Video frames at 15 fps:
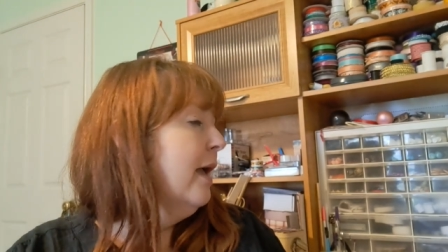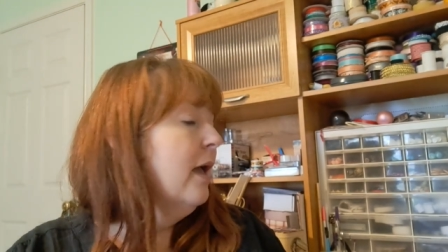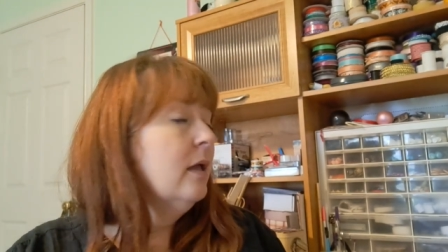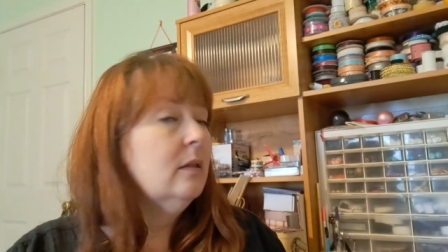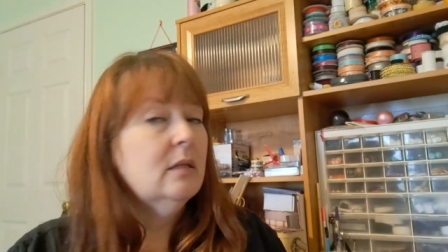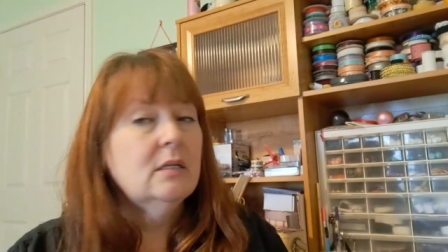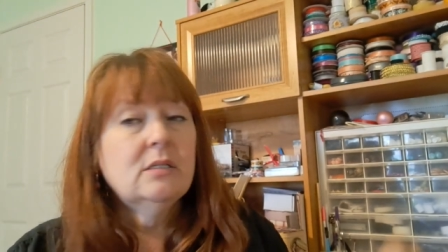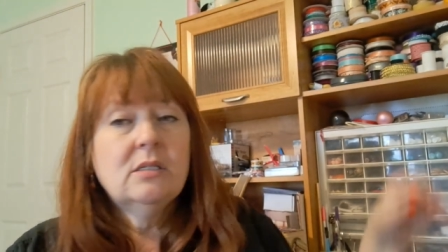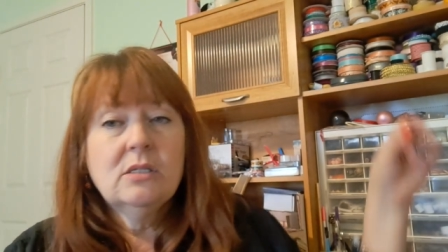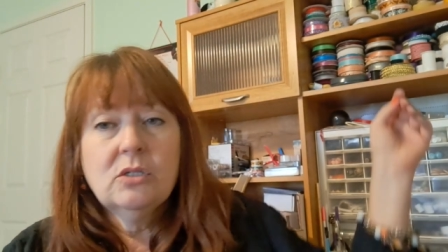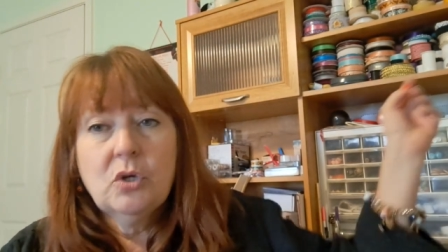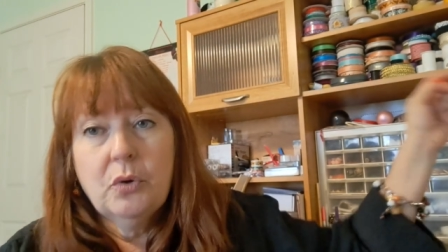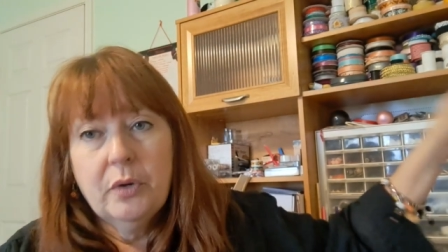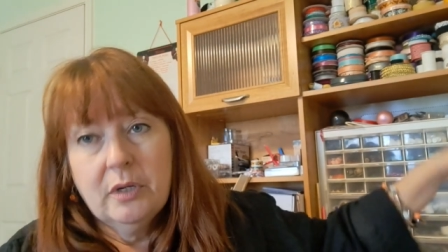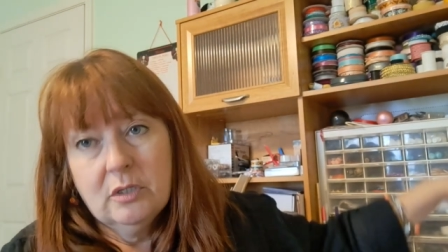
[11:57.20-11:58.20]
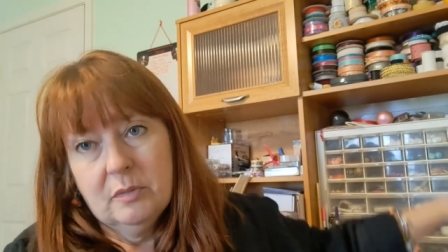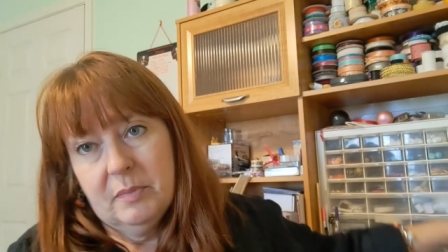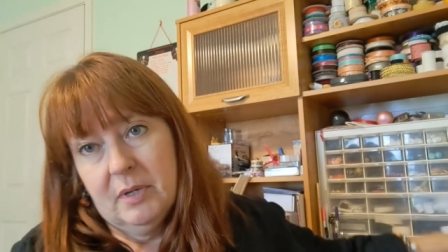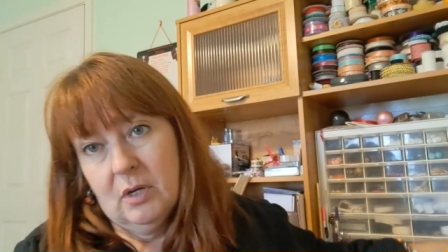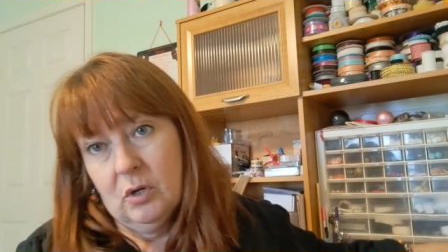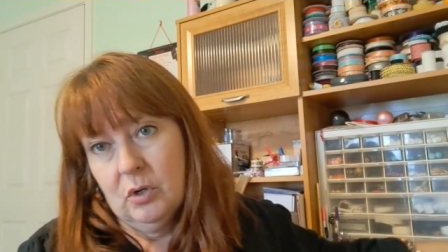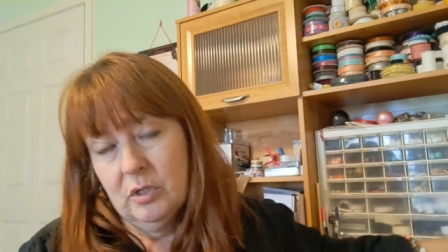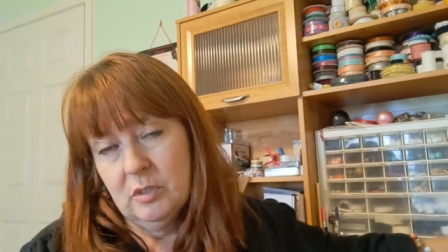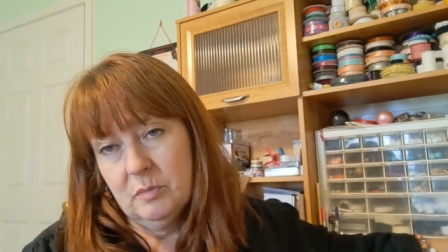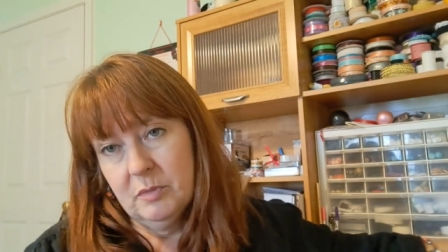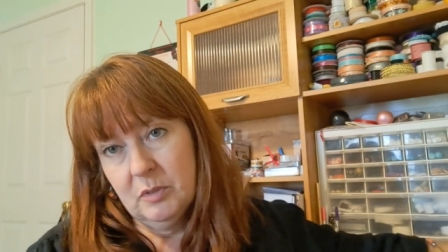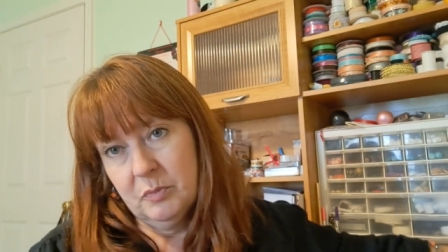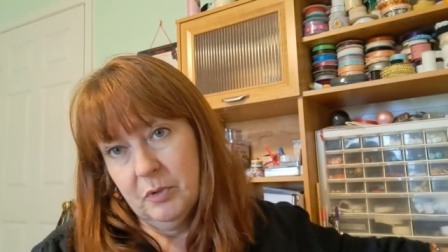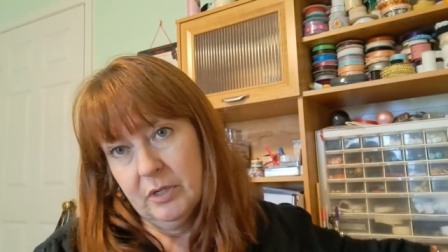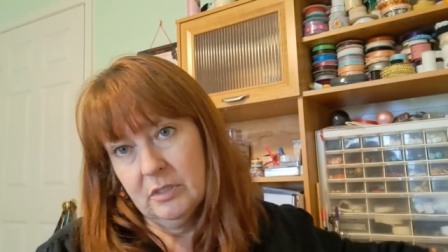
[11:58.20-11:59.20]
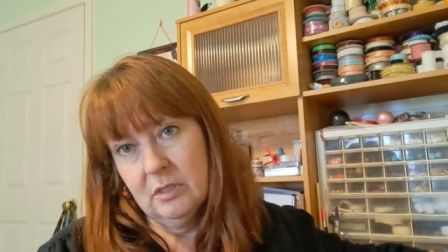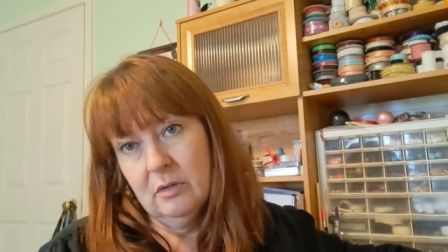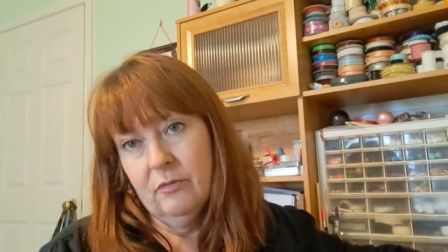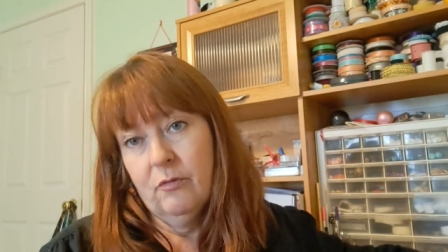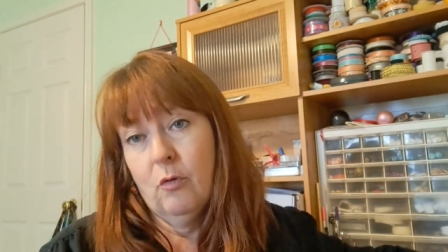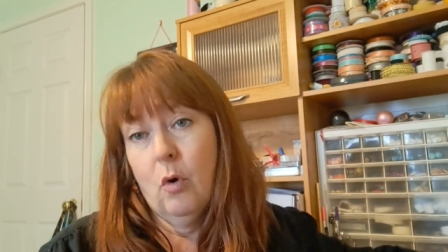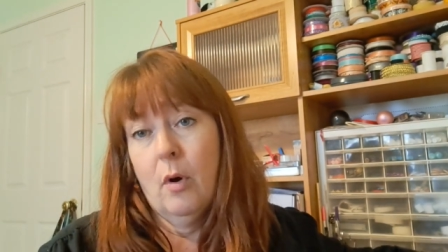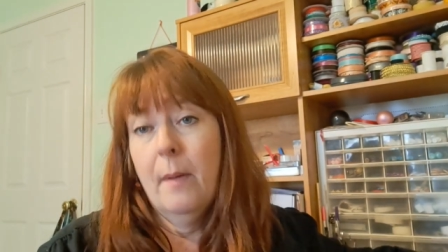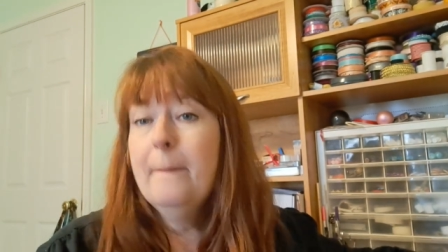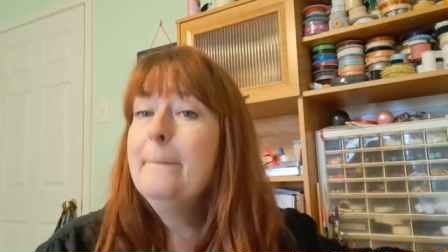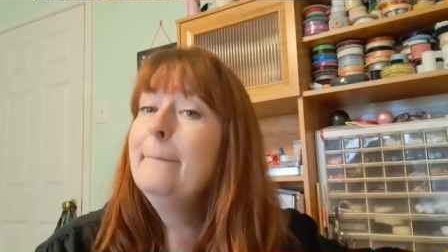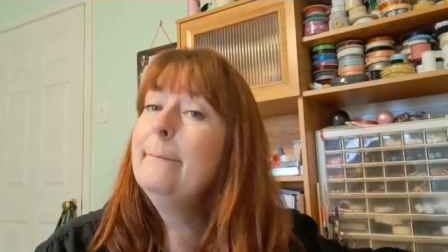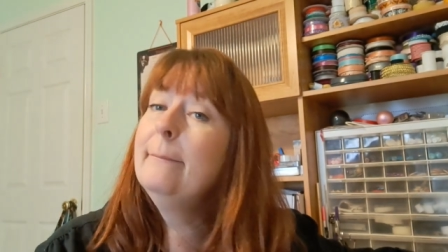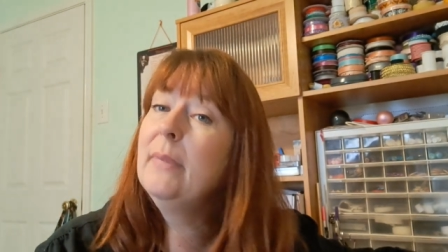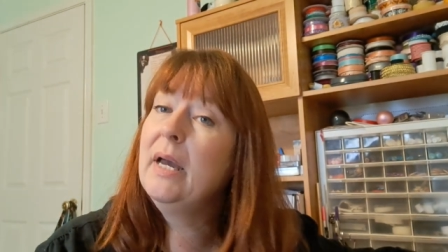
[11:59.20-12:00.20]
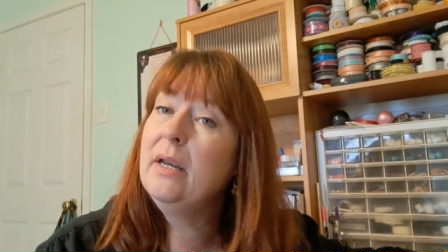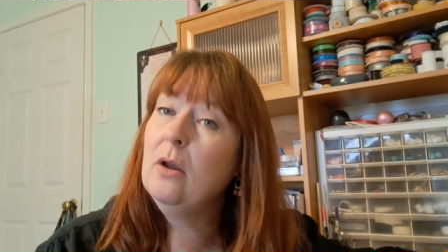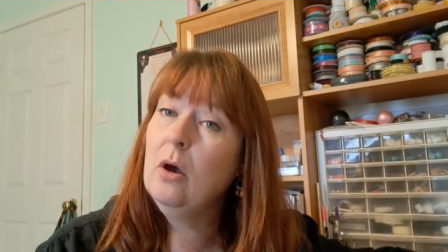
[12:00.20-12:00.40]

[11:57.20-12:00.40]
And this is going to be a Christmas present for my